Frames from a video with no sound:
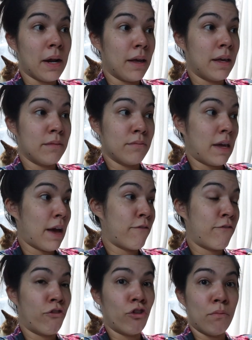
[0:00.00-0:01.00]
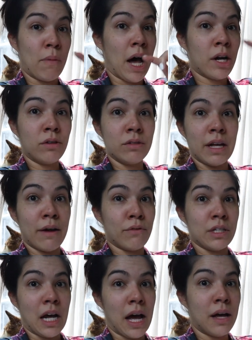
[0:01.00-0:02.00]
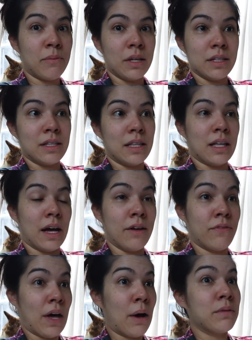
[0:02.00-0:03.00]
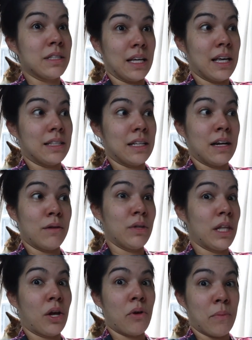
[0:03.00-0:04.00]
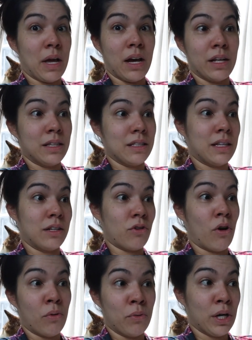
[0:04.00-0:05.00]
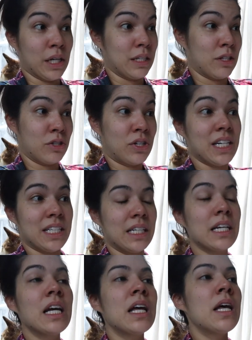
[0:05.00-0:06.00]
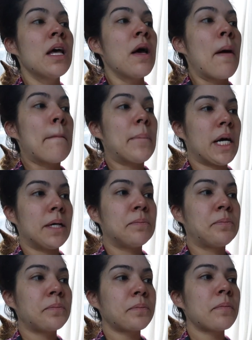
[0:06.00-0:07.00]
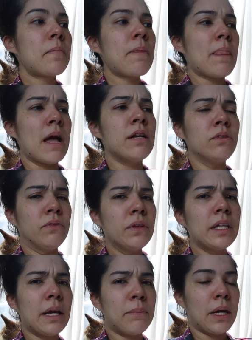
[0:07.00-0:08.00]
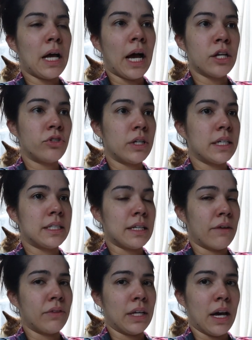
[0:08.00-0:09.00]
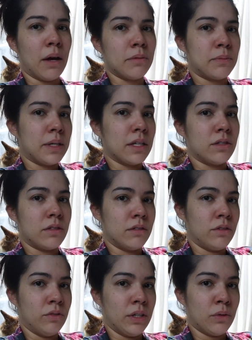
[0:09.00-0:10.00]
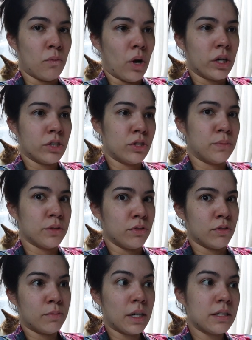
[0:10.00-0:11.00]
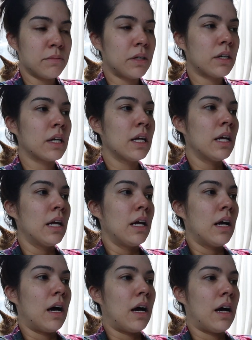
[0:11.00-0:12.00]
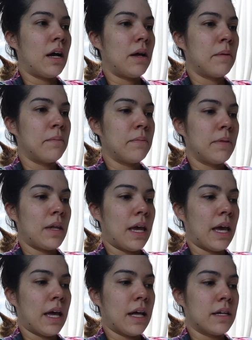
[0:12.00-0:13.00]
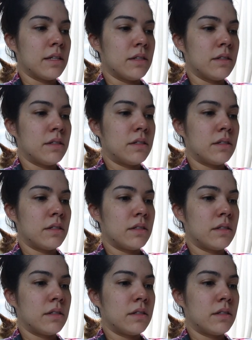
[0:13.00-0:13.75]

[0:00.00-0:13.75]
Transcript: and I get full bottles every time because if that, if that was the case, then I'd be like, oh my God, these things all work. This is crazy. But I do feel like being hydrated definitely helps because you need water to produce breast milk. Um, and